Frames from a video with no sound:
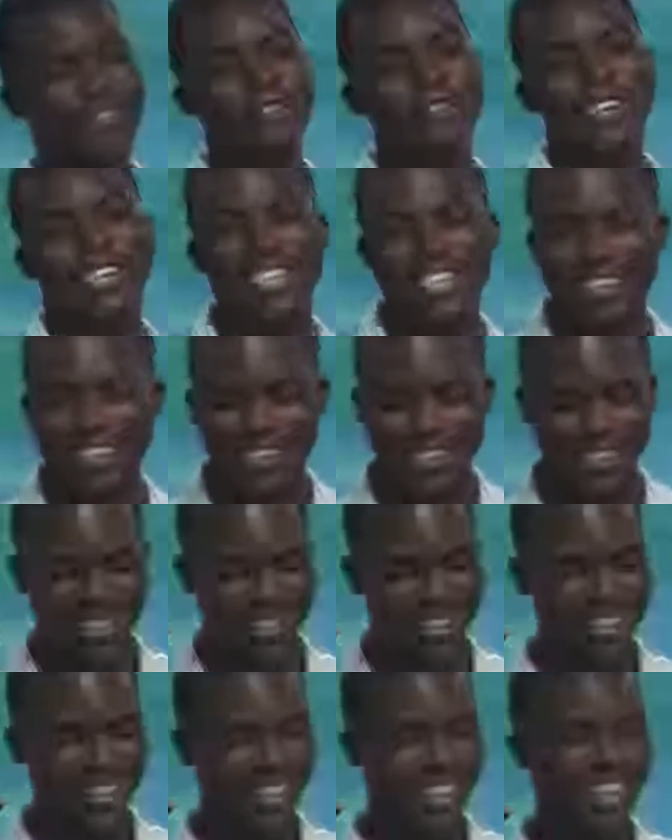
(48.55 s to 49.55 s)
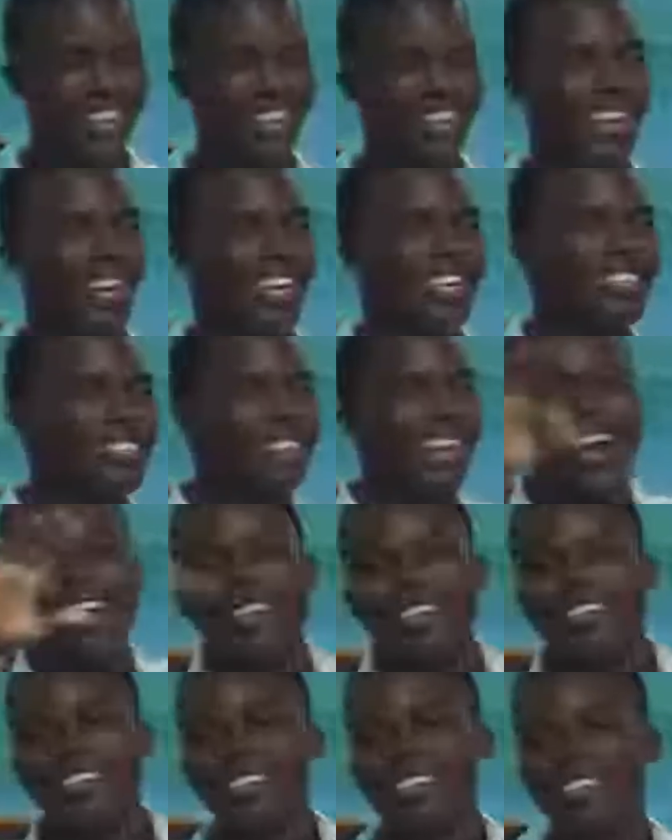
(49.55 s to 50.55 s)
Three. And he
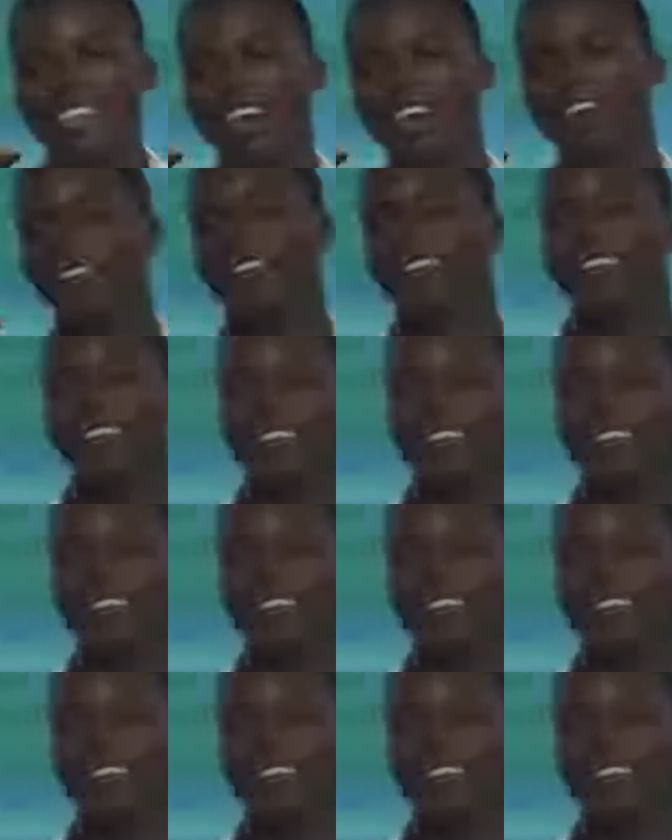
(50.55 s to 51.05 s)
started to shout.